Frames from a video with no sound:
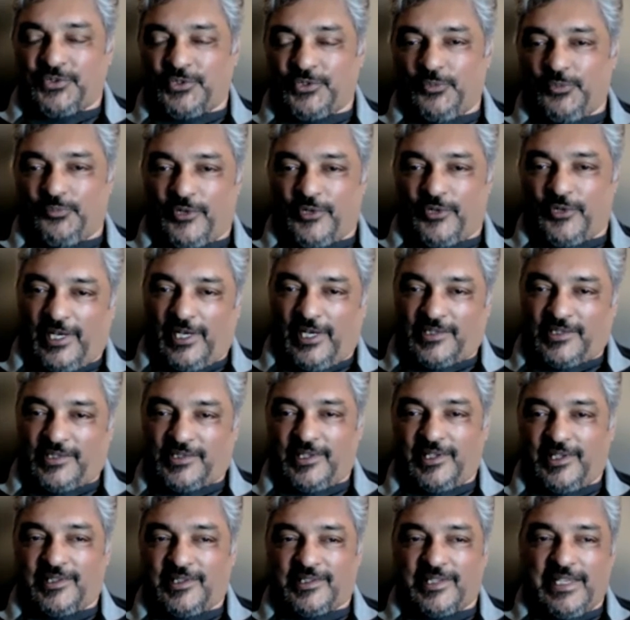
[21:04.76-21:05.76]

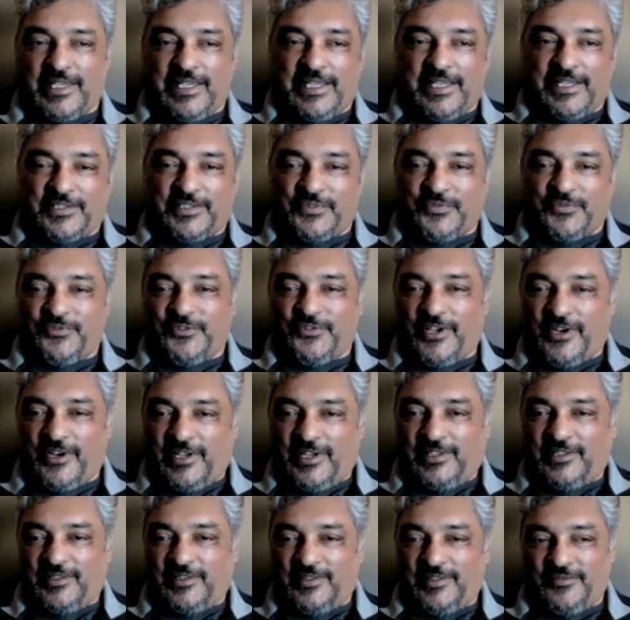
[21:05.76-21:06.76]
process. It's a very,
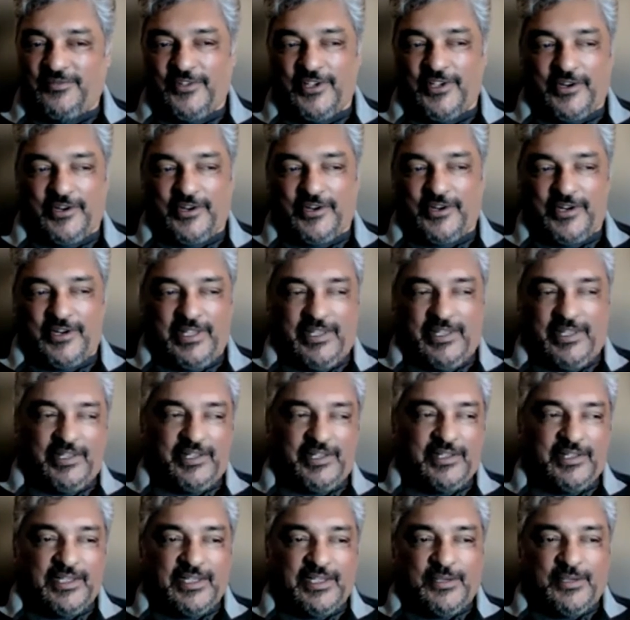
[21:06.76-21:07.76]
very
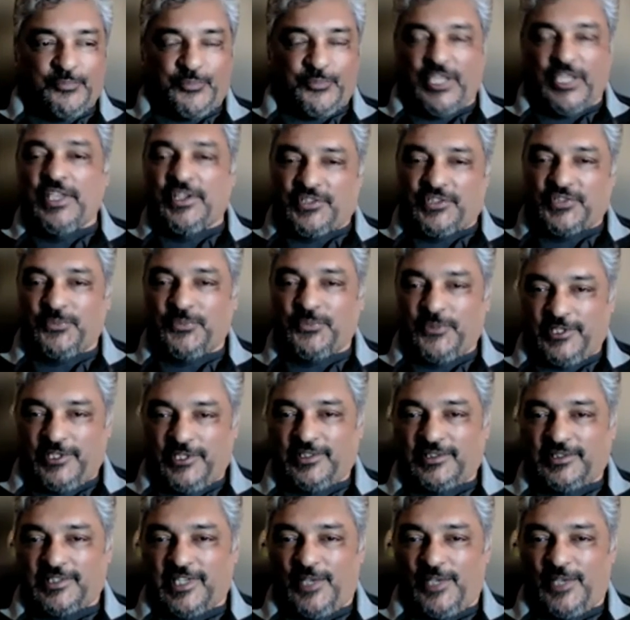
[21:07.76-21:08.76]
piecemeal
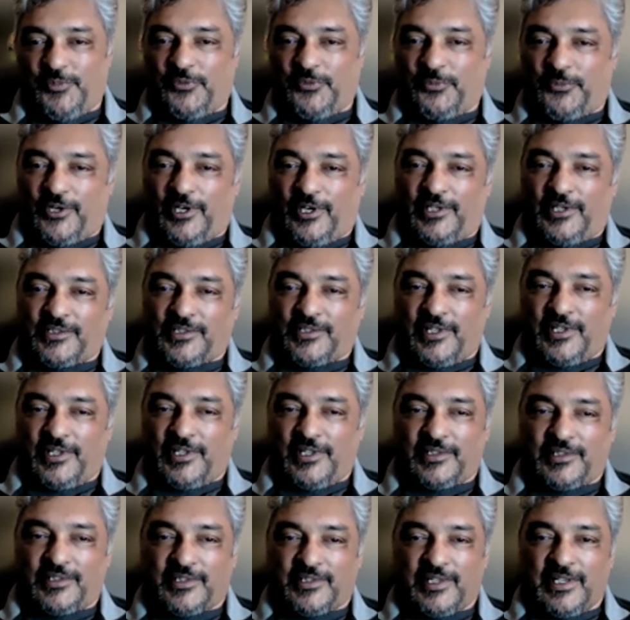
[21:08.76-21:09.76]
type of
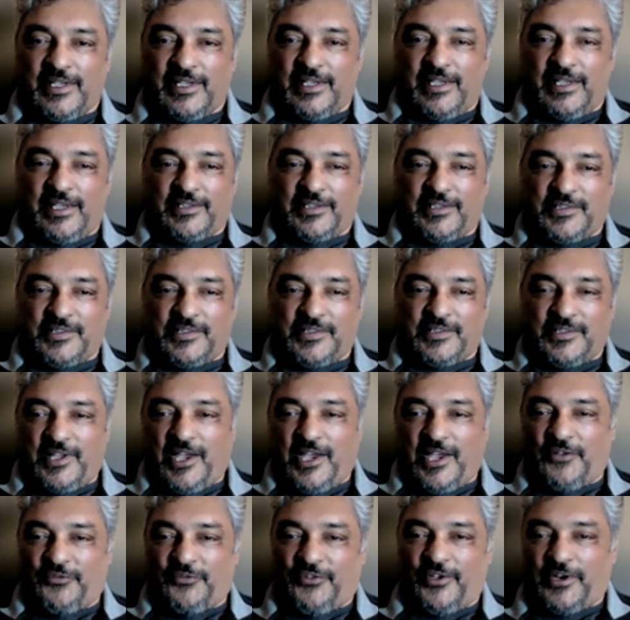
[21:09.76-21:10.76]
process. It's not
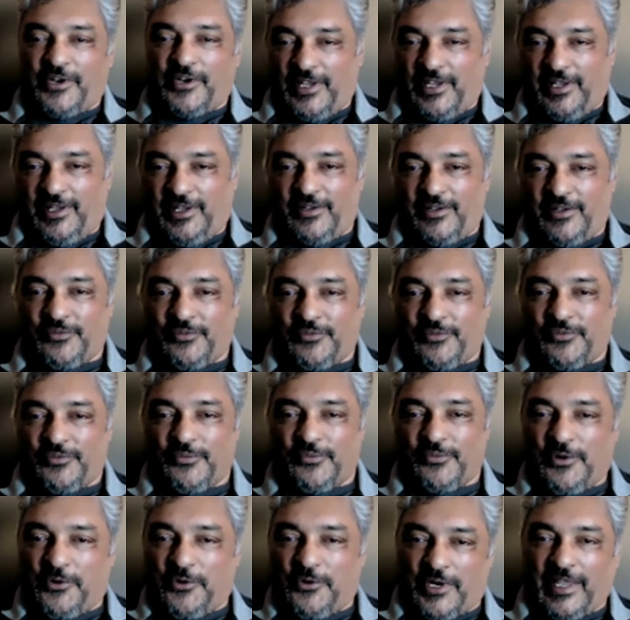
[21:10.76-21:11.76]
very
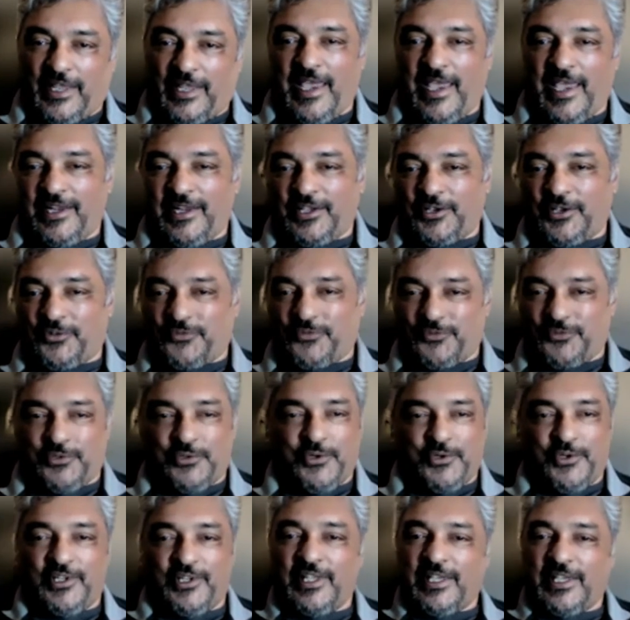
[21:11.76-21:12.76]
organic or
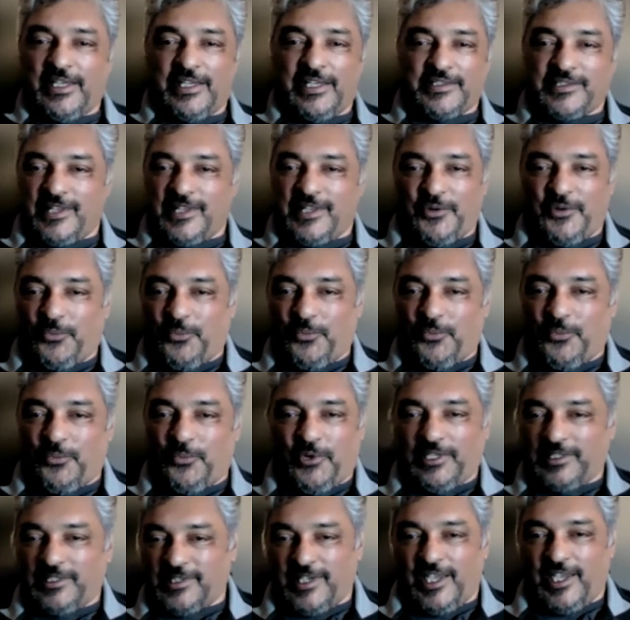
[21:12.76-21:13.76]
fluid. It's not one
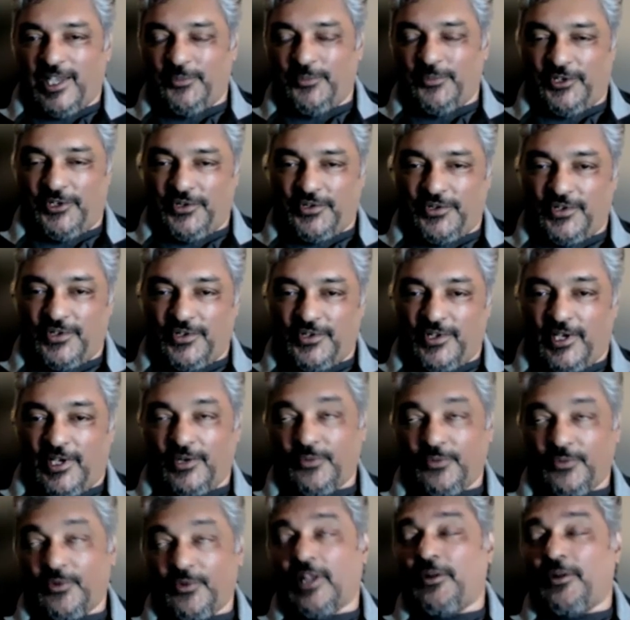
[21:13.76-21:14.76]
time and you're done.
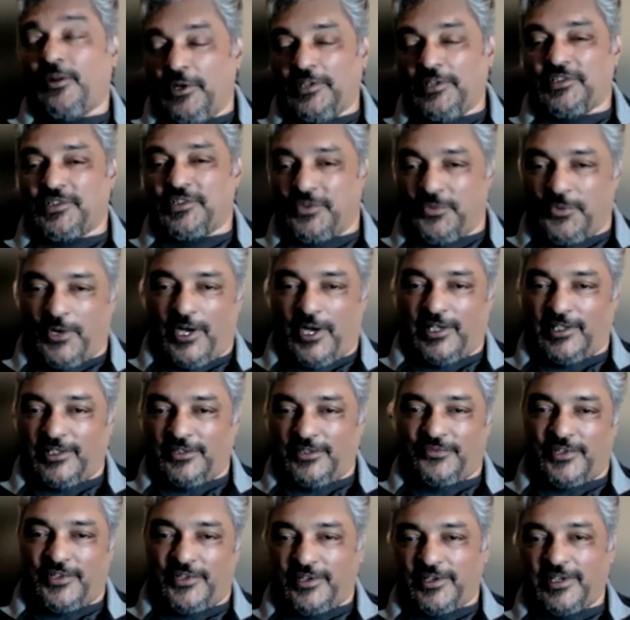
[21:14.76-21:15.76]
Well, once in a while if
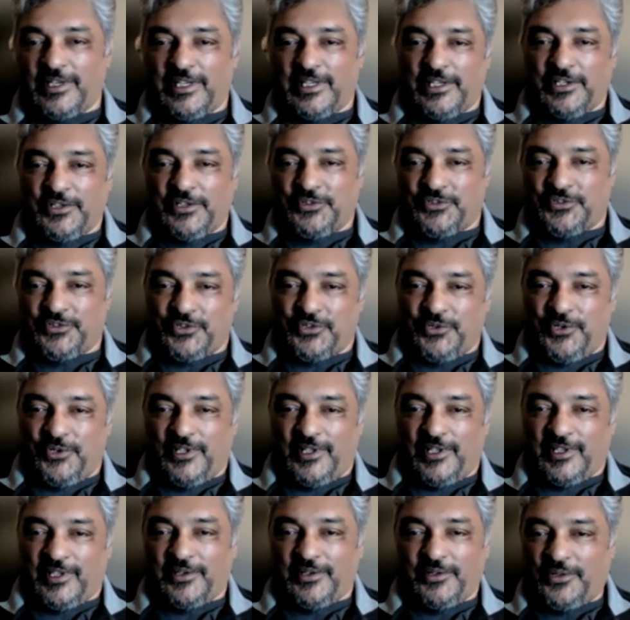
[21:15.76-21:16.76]
they're shooting
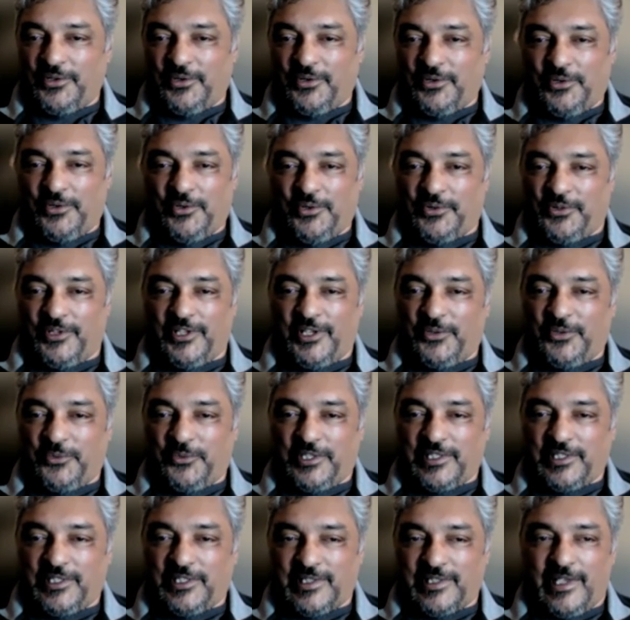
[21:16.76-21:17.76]
the whole thing in one
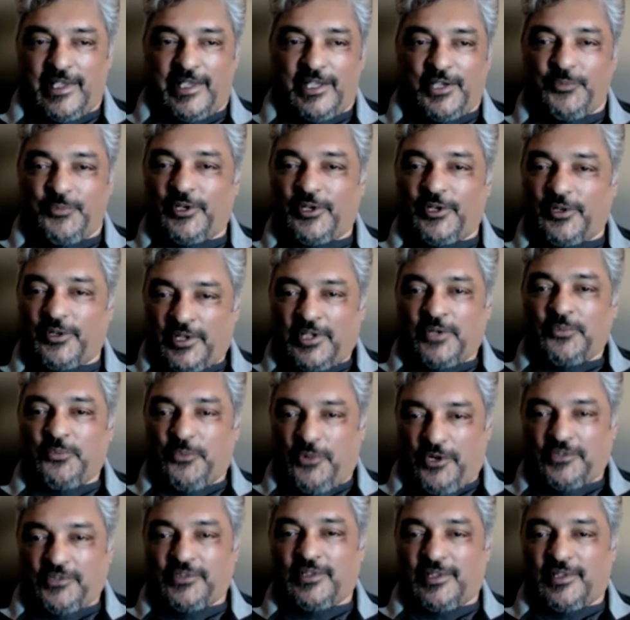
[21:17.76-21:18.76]
take, but
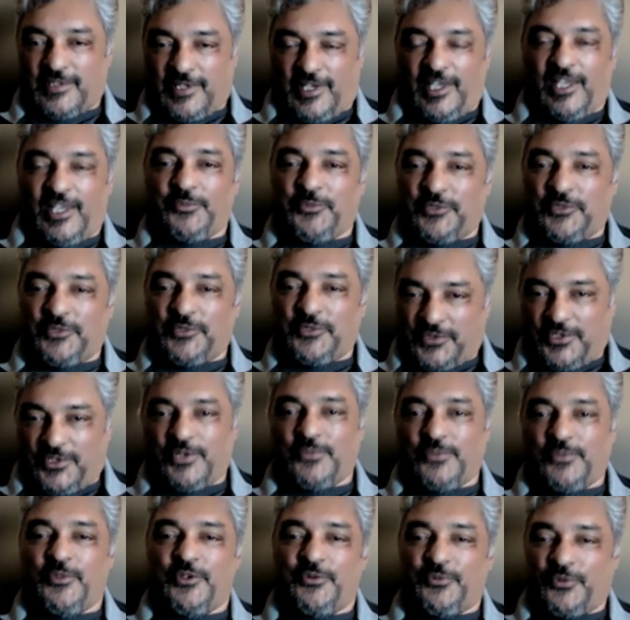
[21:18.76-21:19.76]
most of the time it's going to
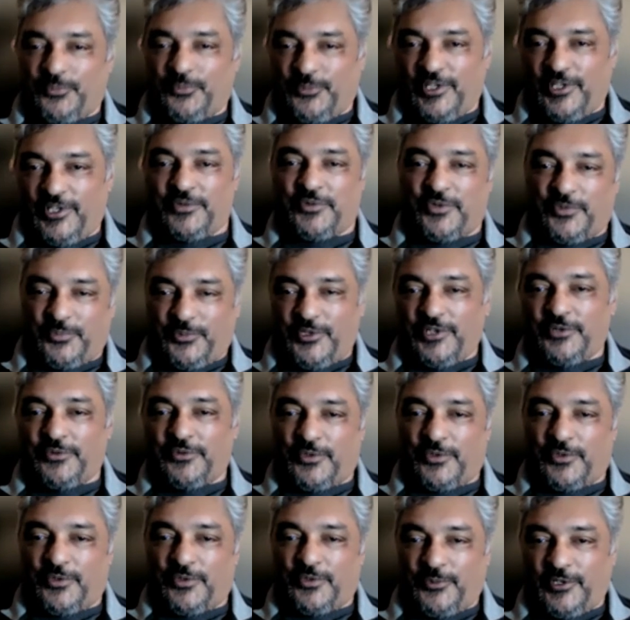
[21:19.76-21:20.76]
be repeat, repeat,
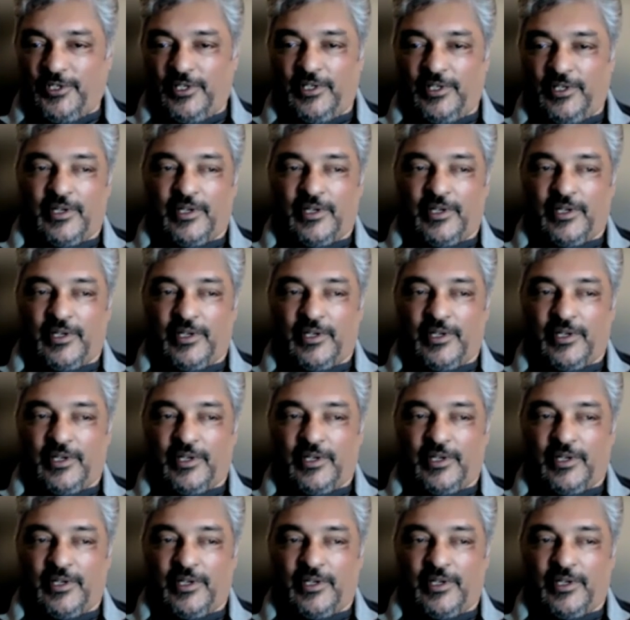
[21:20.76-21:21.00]
repeat.